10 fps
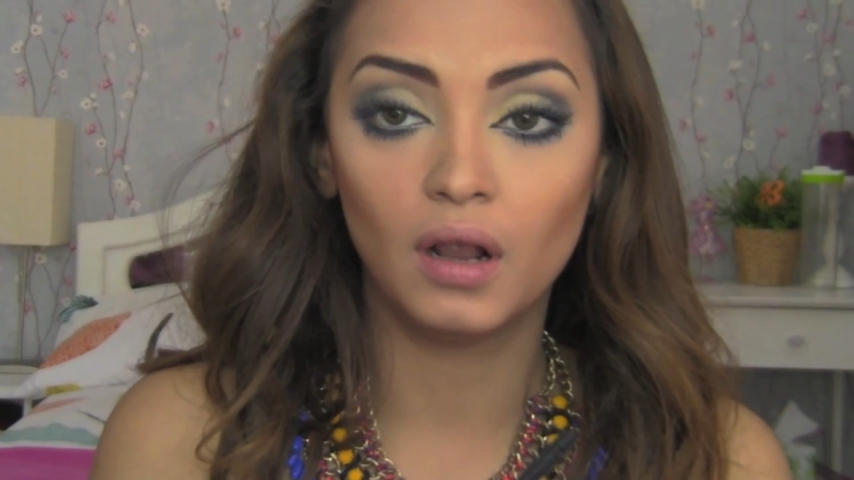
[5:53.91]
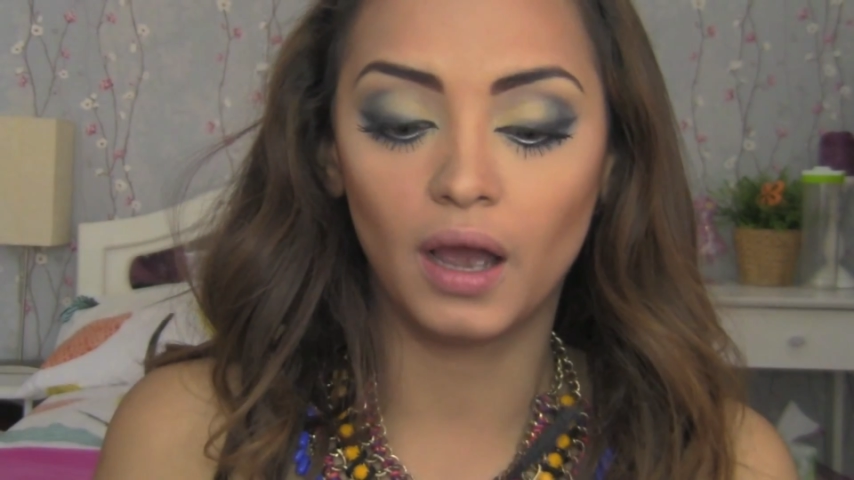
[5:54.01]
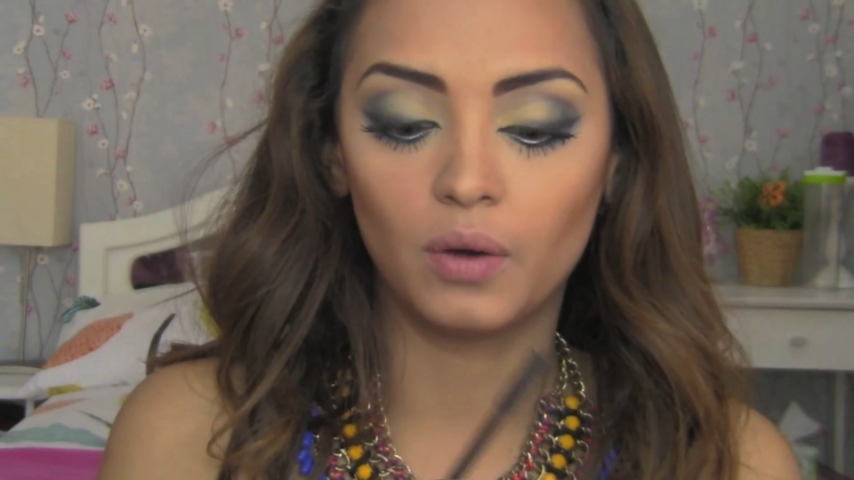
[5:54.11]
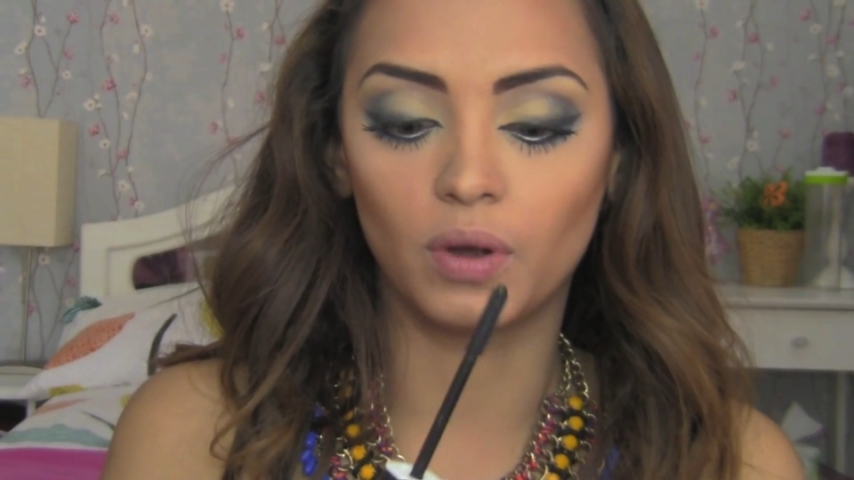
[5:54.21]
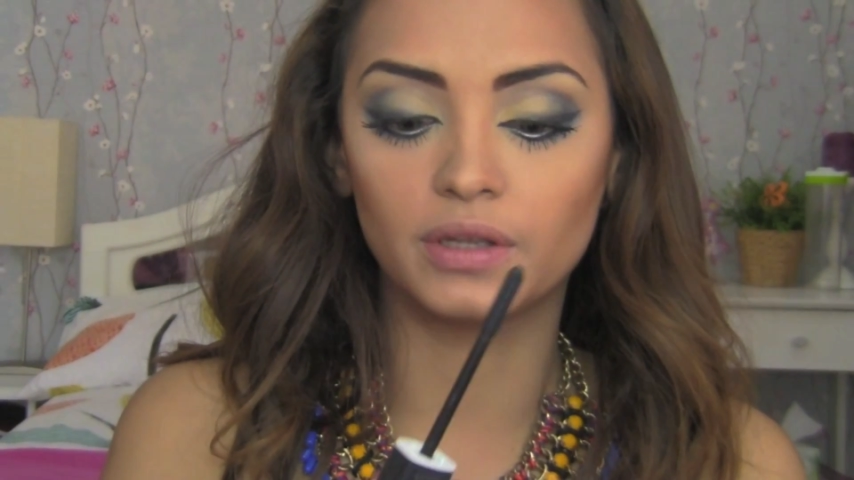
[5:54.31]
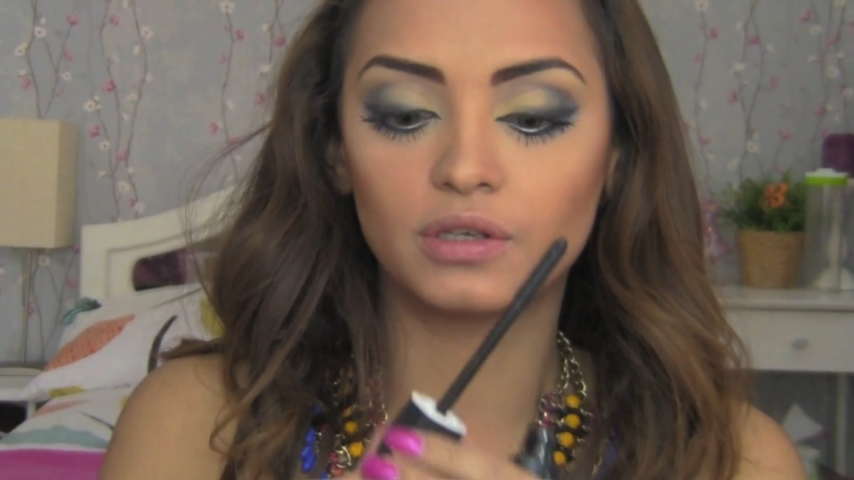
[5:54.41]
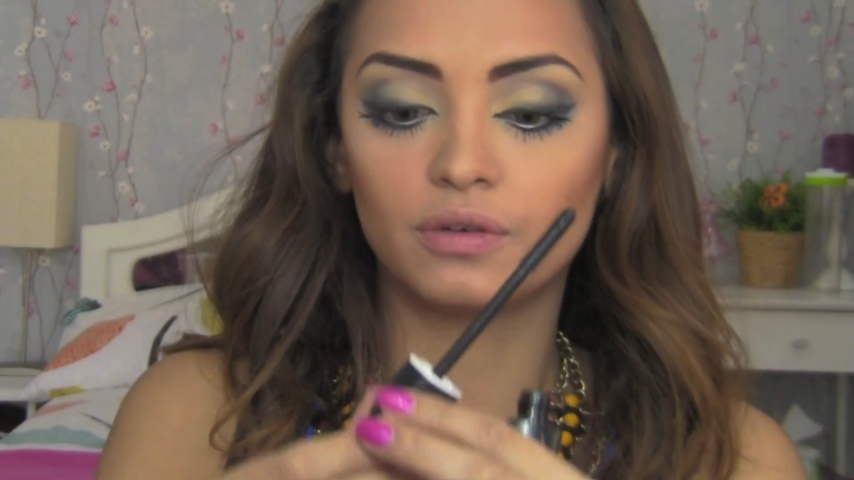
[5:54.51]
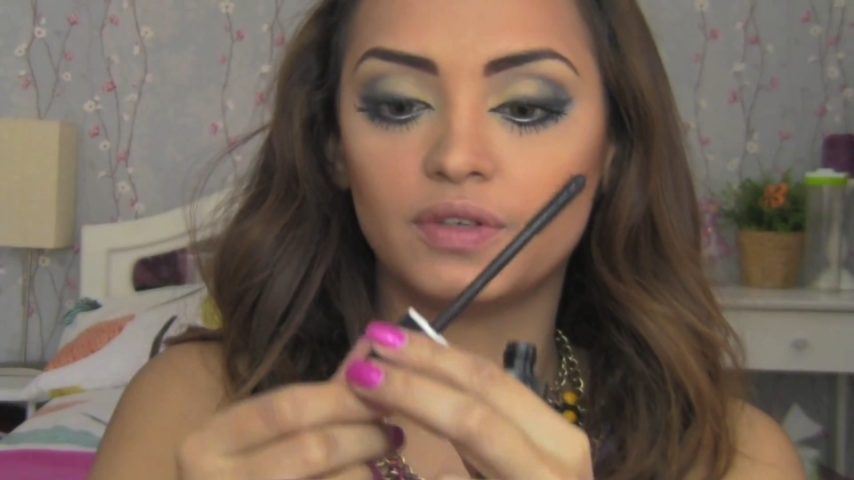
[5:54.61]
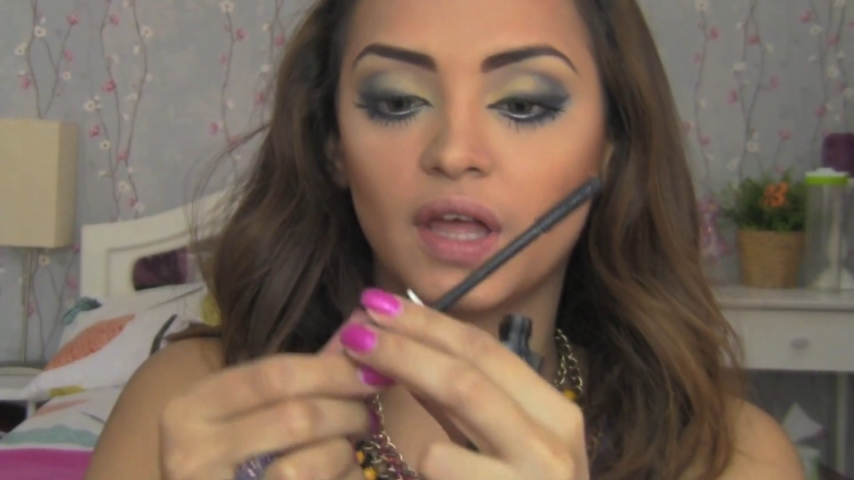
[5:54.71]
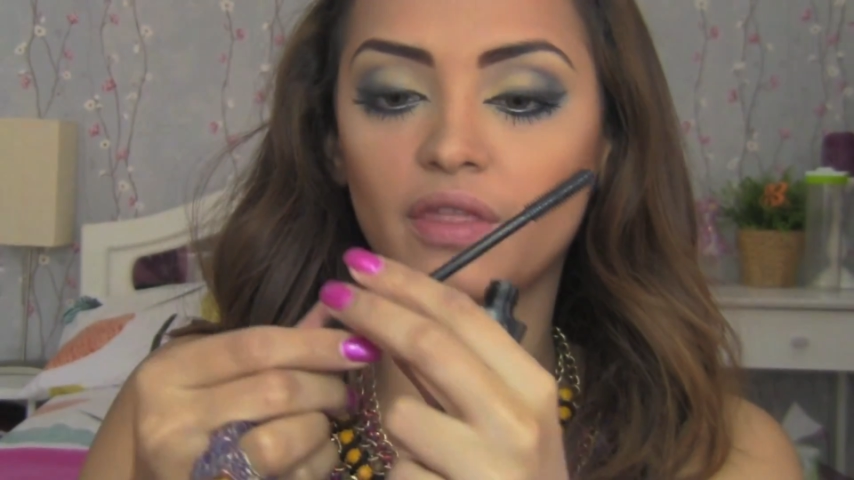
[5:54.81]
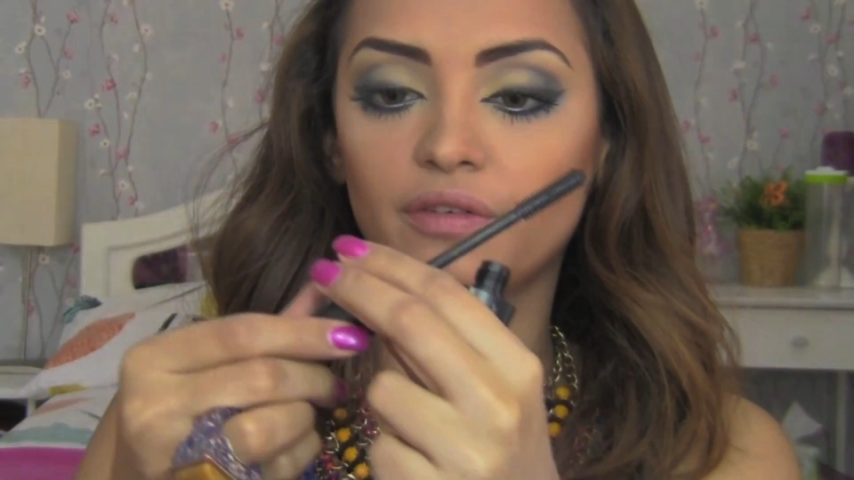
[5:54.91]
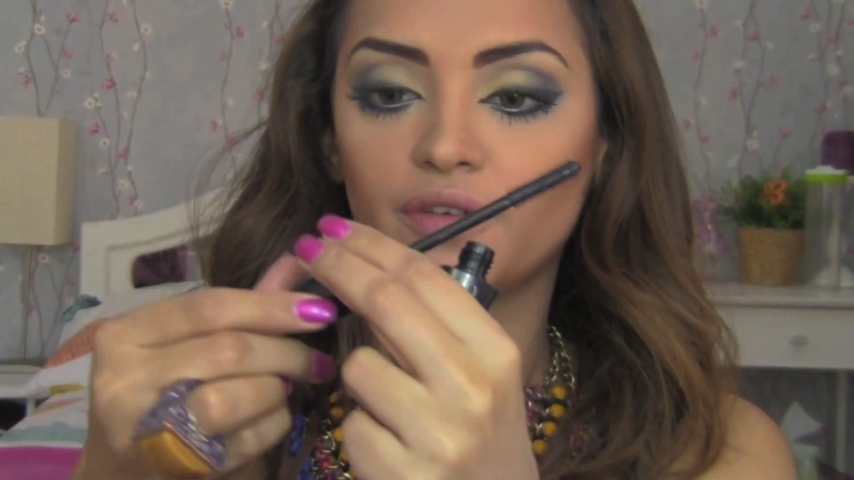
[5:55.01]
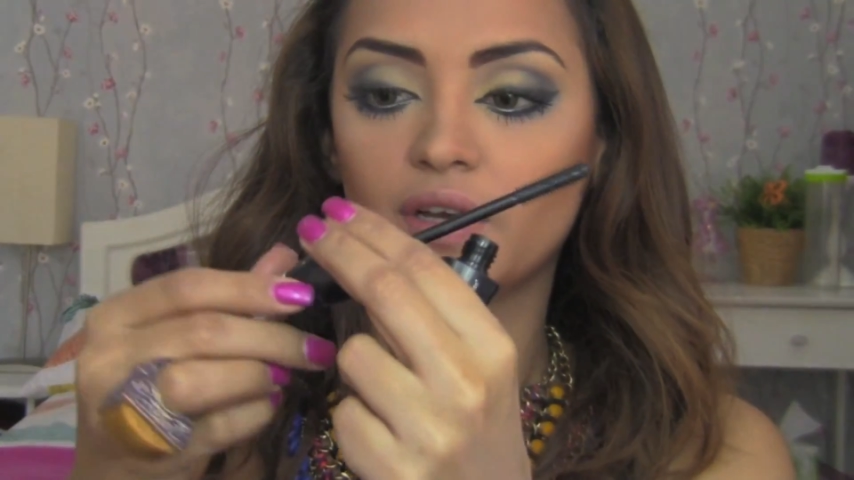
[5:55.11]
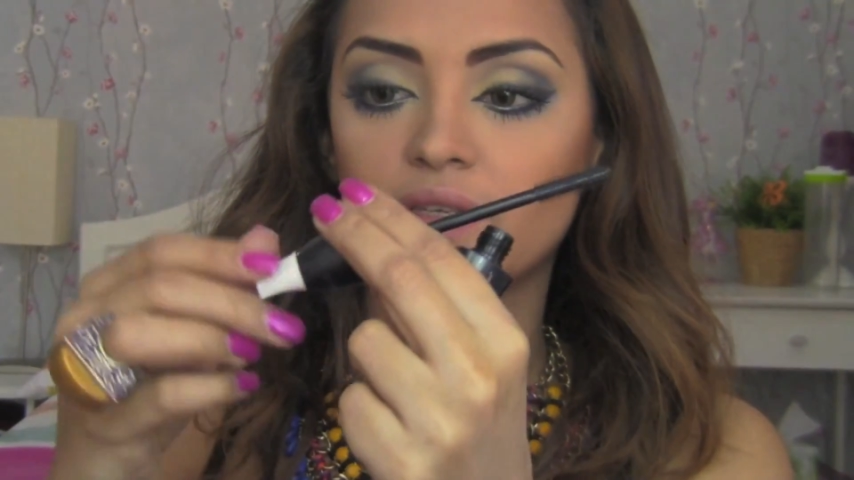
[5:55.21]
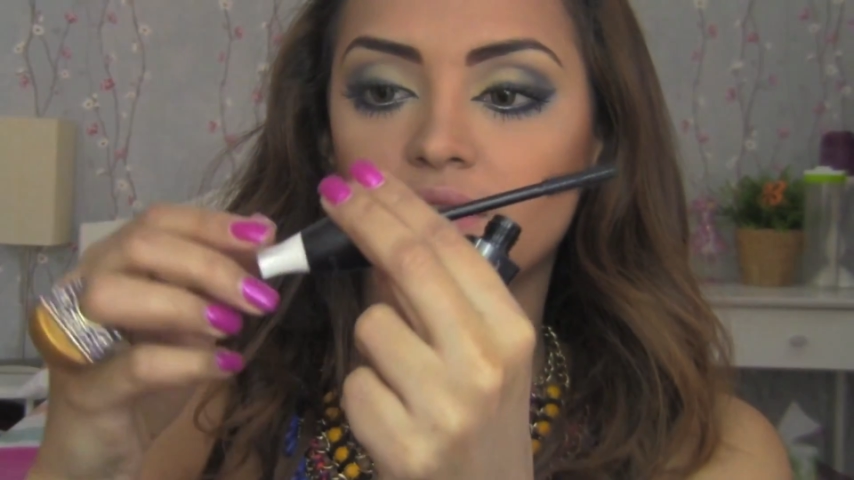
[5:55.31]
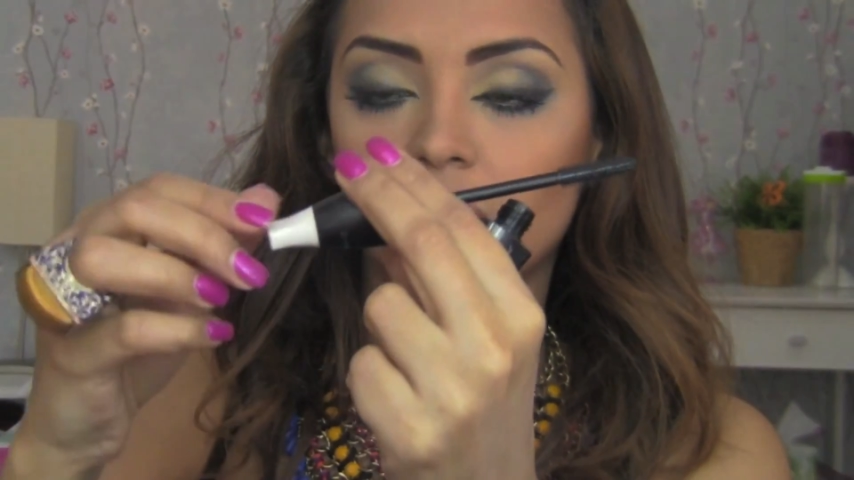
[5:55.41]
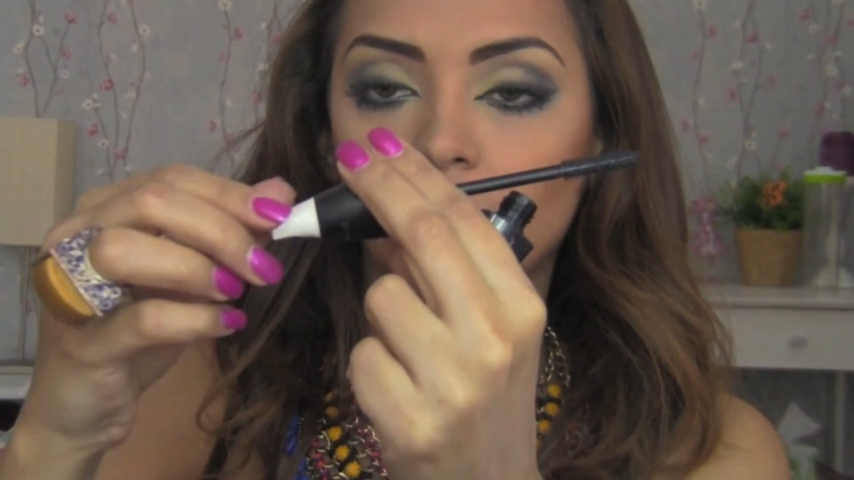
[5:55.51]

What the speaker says: And once you've done the first step,